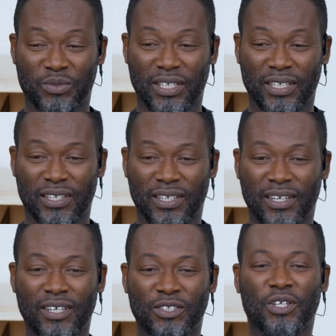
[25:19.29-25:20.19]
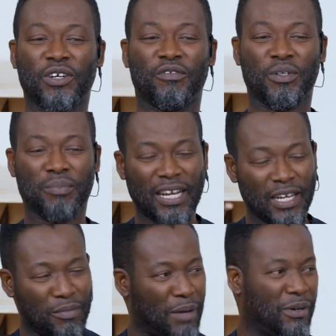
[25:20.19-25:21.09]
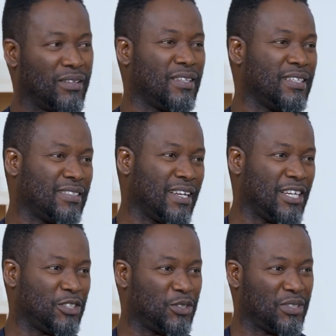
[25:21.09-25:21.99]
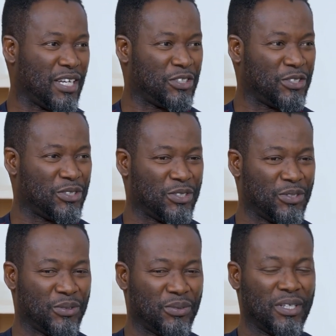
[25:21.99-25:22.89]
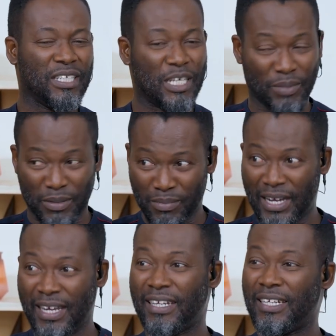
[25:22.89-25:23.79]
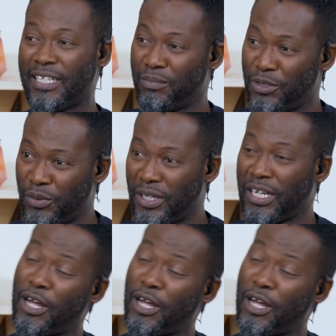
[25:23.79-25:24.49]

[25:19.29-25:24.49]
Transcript: really sort of reminded me about things that I should, you know, keep in mind and keep doing. And